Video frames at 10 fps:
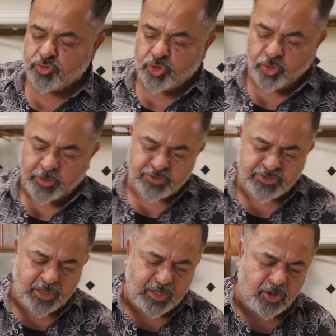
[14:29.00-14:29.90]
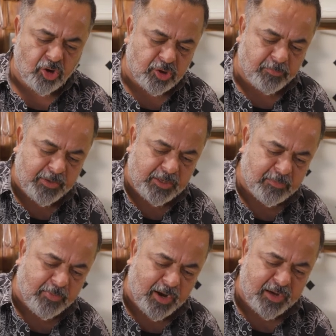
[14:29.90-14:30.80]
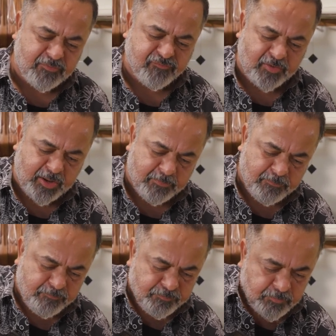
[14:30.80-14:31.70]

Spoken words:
So you can see on a medium-high flame,